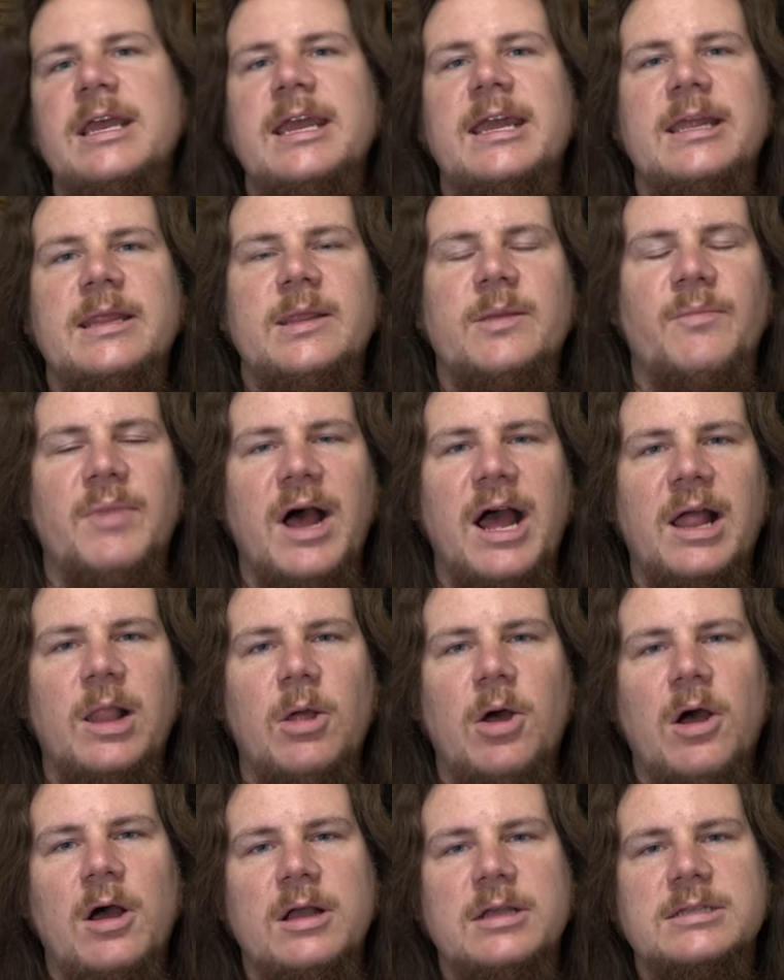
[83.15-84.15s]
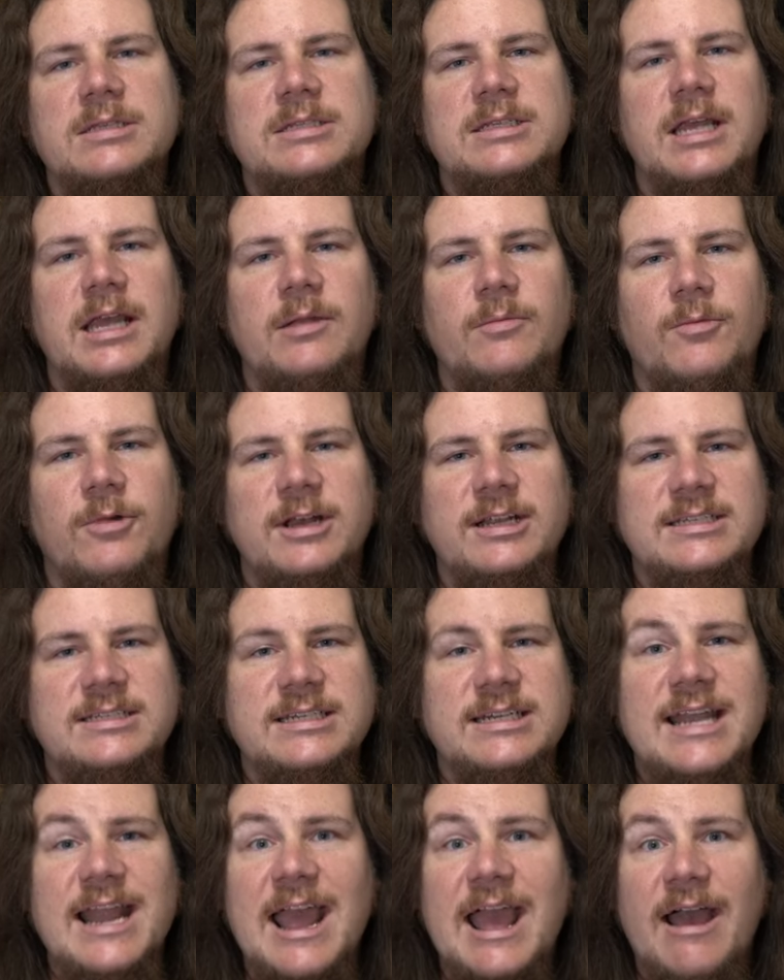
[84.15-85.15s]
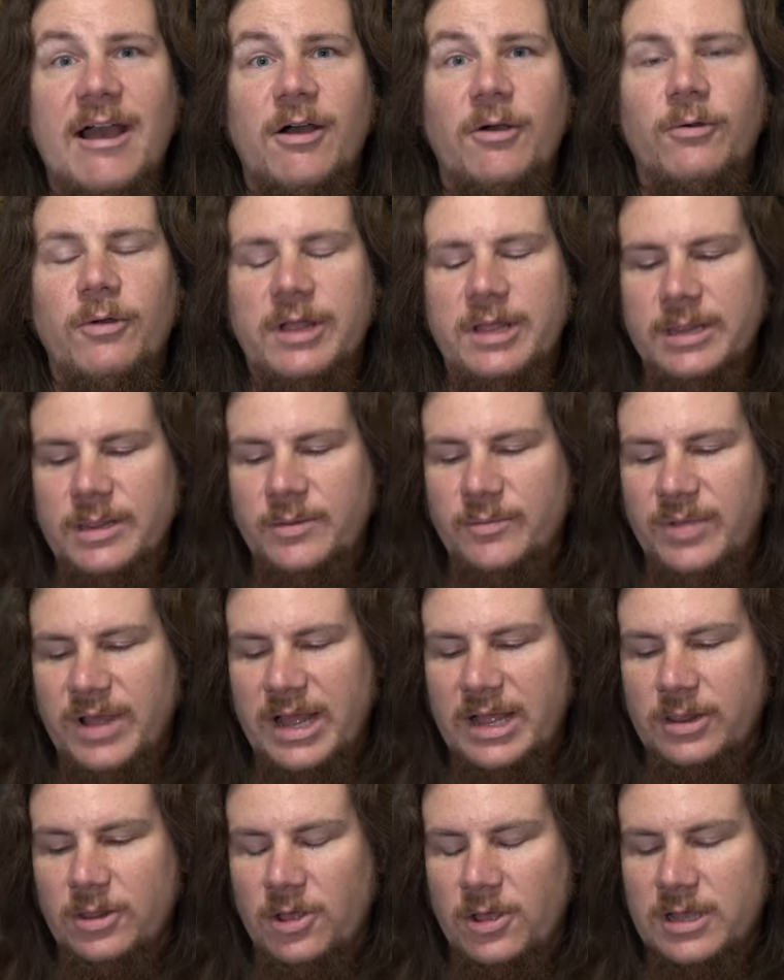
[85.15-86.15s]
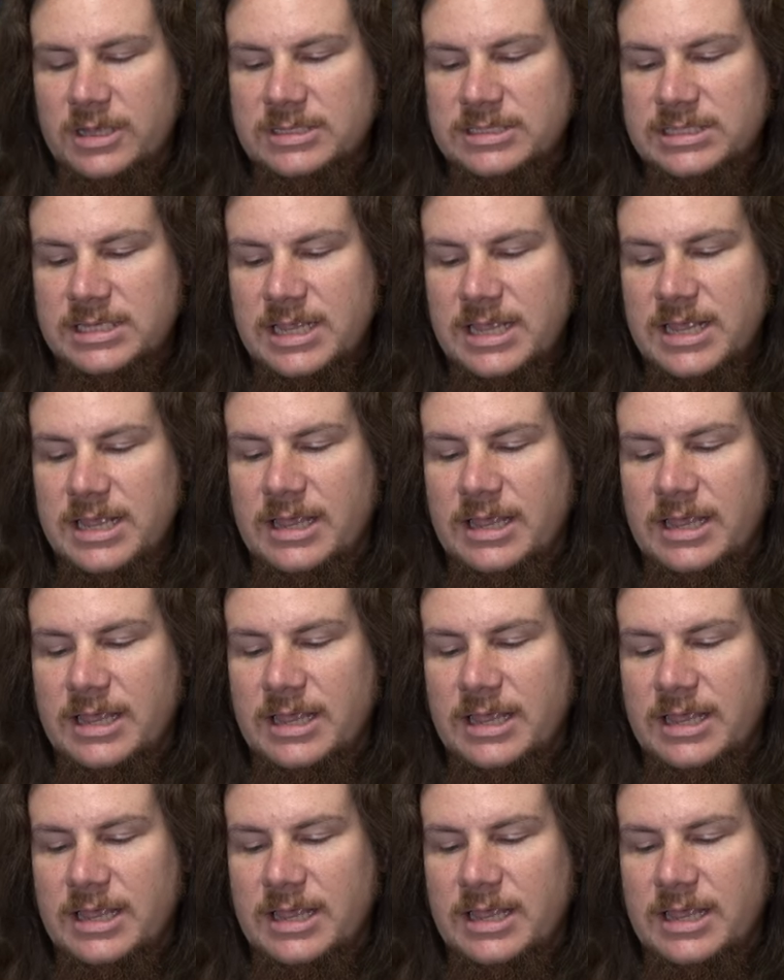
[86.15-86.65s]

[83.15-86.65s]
in the bylaws and what is now in the bylaws.